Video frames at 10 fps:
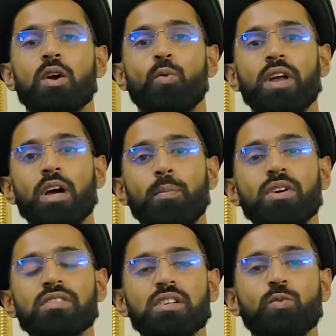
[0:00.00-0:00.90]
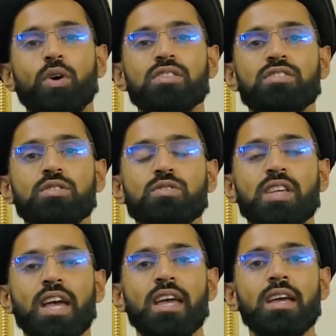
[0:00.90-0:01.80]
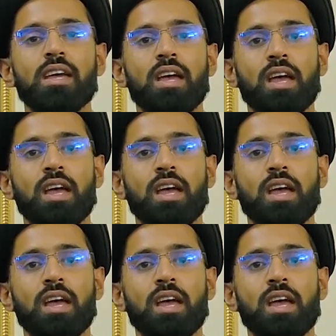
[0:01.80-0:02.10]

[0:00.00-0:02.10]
when a person wants to say